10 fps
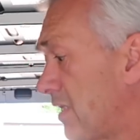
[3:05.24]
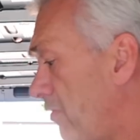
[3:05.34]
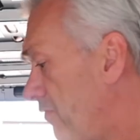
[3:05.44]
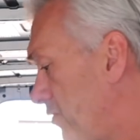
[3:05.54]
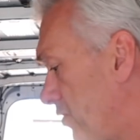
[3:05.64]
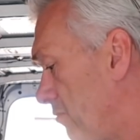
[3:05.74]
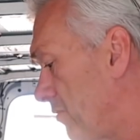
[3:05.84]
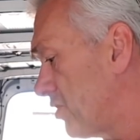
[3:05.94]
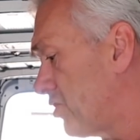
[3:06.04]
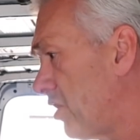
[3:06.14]
came off with not
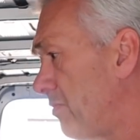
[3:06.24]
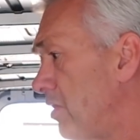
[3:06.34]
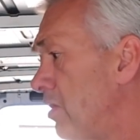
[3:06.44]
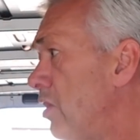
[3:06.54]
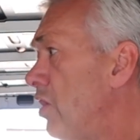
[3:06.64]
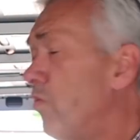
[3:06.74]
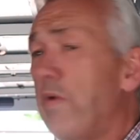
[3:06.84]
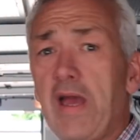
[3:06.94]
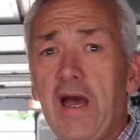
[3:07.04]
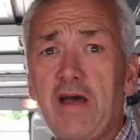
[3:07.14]
much trouble.
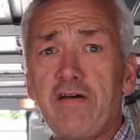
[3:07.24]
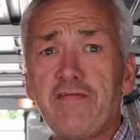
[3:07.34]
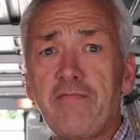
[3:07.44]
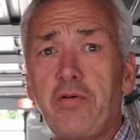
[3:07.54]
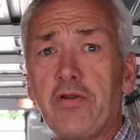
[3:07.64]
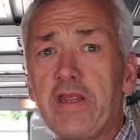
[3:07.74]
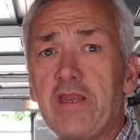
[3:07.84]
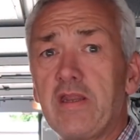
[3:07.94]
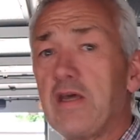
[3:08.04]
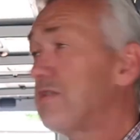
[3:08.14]
We have put
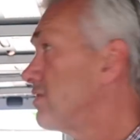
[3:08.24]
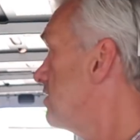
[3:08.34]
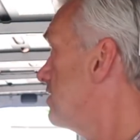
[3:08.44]
in, as you